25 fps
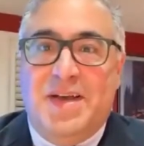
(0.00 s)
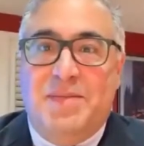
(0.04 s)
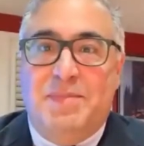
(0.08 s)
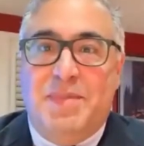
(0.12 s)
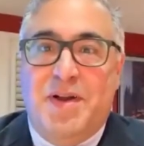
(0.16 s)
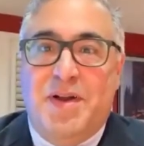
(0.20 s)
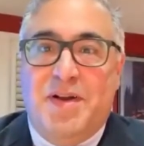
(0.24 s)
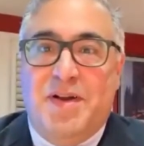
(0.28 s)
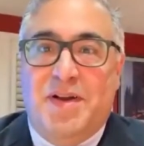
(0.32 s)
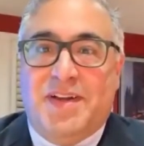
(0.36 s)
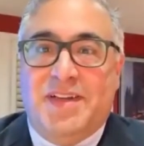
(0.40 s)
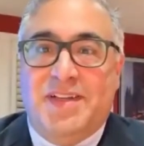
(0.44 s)

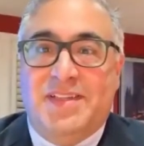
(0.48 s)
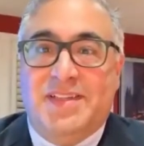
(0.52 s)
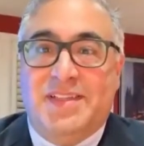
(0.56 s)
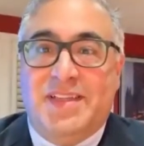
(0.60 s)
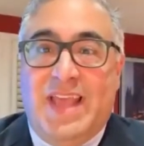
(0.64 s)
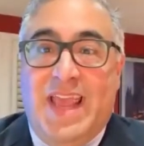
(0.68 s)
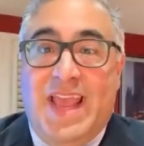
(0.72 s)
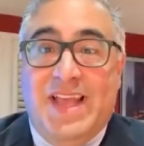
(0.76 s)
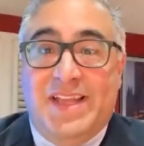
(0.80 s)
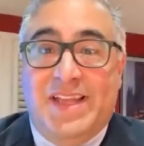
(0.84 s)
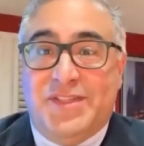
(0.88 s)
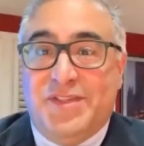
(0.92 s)

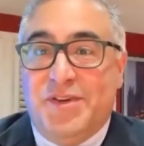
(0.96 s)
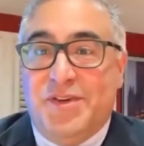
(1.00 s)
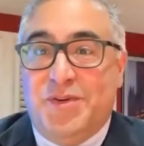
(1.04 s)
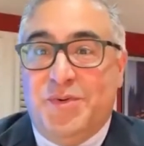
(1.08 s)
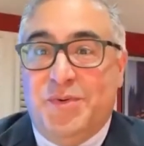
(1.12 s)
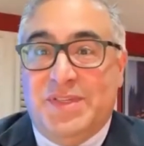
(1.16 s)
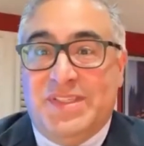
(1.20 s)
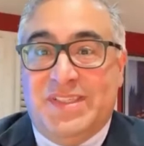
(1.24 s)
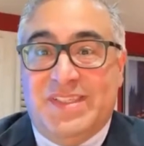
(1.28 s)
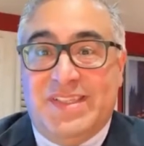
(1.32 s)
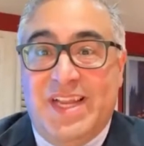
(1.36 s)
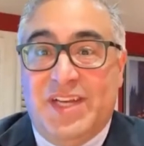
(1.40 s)
America's answer
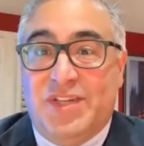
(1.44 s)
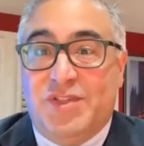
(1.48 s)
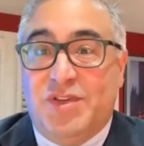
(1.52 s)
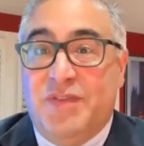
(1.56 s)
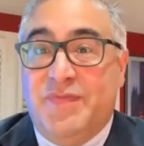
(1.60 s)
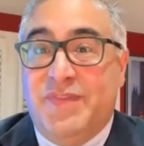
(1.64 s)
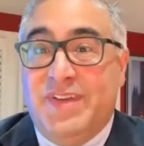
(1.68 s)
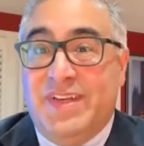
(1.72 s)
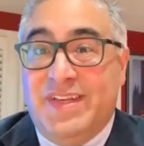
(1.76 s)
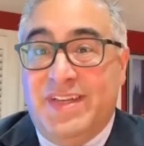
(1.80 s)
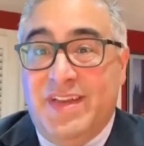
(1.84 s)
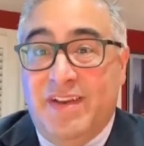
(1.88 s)
to a
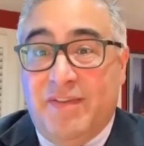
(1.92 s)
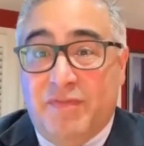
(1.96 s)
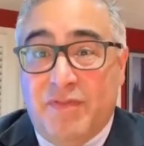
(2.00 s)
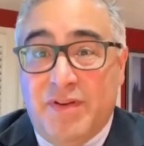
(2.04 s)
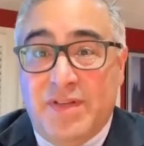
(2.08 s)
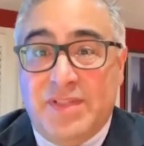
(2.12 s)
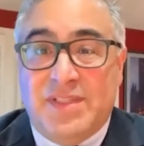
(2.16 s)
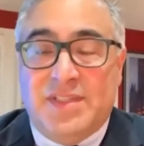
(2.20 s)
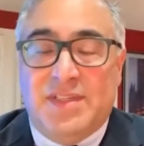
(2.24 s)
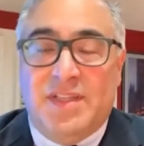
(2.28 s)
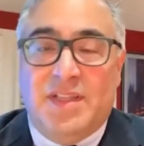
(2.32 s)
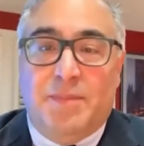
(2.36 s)
century of
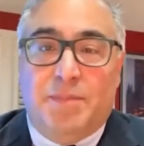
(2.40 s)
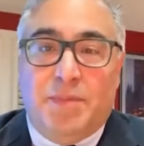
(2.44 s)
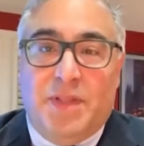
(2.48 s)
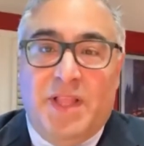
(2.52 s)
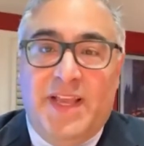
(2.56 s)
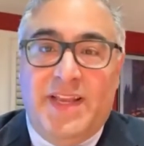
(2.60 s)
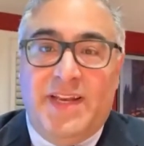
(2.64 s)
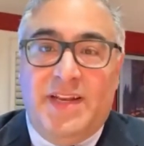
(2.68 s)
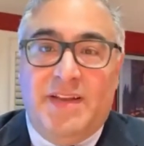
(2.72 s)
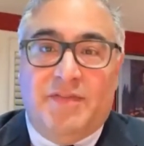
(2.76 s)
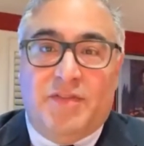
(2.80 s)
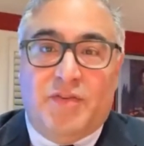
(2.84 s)
indifference to the
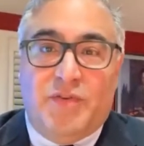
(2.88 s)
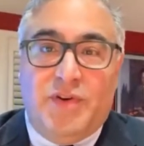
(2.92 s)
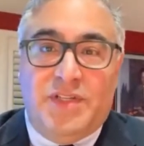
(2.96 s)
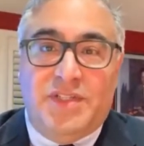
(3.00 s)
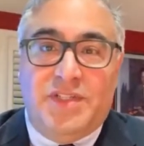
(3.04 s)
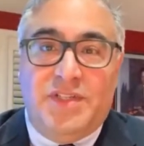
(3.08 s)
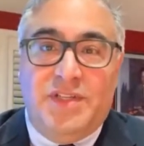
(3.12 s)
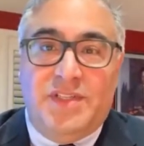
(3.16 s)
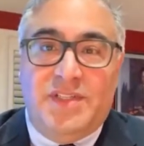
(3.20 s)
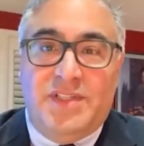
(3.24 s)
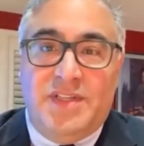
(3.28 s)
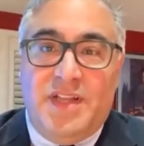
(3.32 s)
plight of
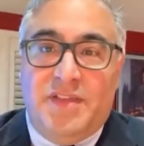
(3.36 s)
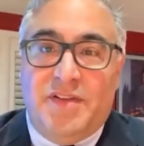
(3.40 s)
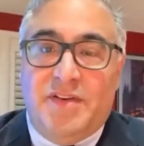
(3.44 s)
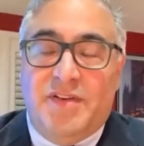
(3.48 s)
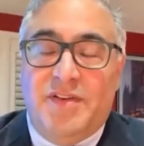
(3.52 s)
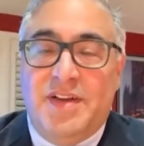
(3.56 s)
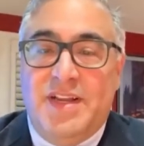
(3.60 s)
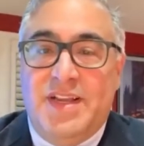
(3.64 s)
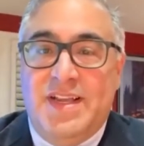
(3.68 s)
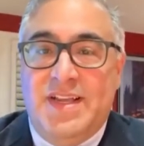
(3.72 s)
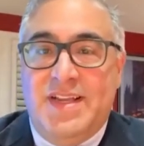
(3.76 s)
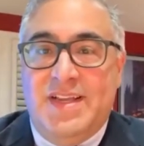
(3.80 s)
Christians and
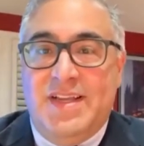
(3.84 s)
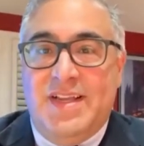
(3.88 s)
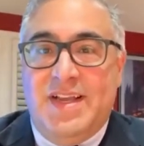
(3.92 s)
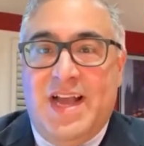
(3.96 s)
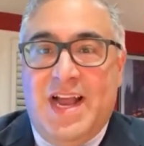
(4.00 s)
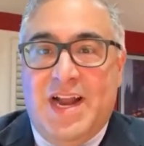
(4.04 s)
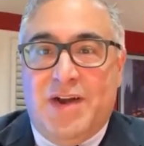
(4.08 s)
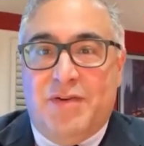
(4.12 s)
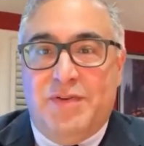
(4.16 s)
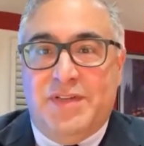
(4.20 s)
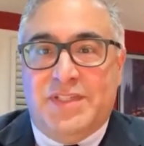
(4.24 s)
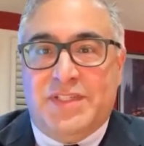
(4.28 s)
other
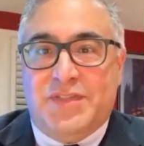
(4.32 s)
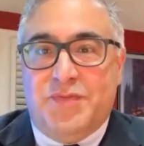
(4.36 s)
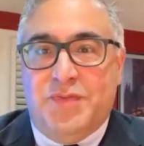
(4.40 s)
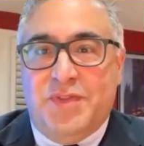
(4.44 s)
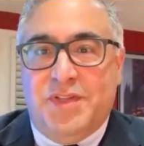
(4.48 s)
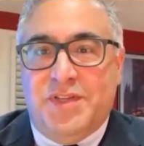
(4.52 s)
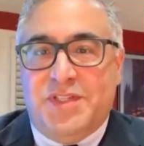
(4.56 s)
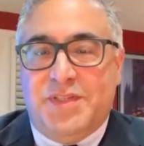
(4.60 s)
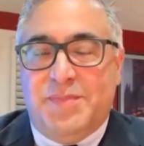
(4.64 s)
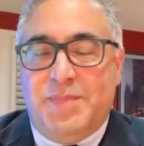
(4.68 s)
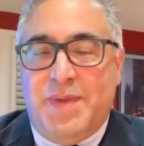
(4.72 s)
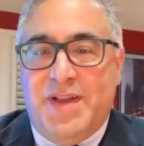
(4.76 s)
at-risk
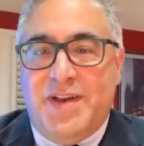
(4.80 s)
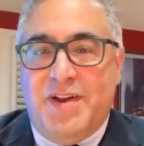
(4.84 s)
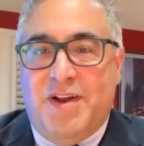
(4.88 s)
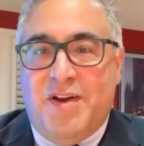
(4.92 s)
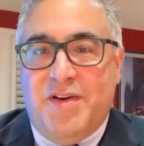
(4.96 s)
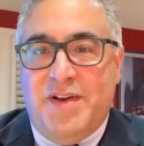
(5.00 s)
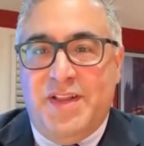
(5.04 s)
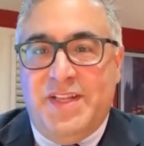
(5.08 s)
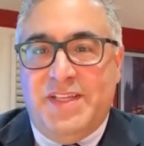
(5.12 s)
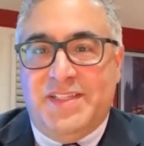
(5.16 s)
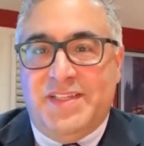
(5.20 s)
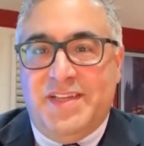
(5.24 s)
religious
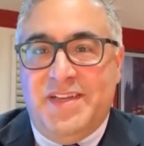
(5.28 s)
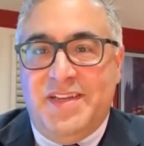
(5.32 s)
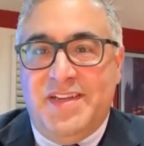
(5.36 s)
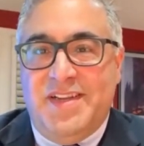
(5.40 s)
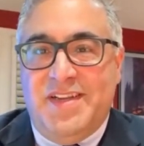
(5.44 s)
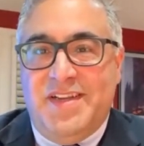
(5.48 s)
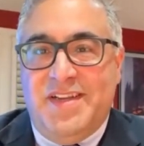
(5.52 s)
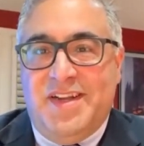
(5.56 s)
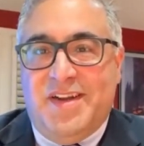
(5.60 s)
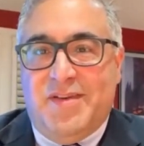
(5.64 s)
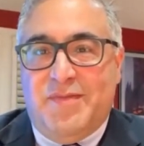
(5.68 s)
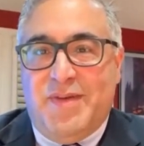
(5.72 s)
minorities
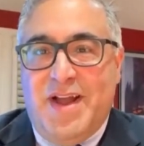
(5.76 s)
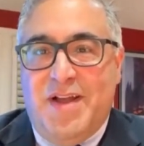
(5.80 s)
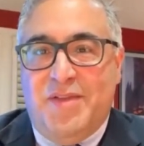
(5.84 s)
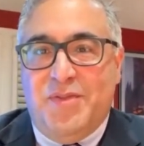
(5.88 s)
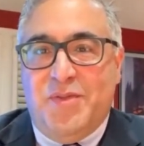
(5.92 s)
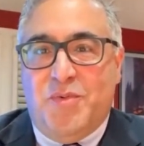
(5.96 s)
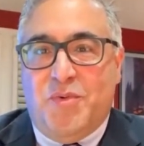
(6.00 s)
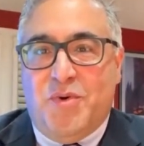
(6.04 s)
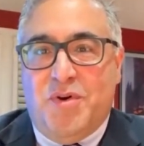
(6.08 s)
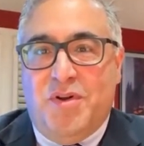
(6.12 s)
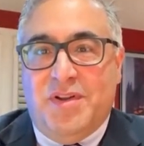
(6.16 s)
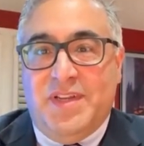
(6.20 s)

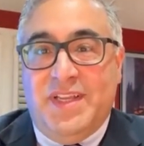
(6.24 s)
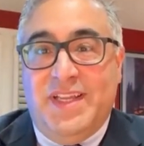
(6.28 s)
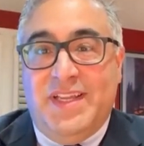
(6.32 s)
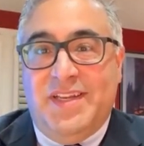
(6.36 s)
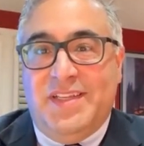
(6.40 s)
around the world.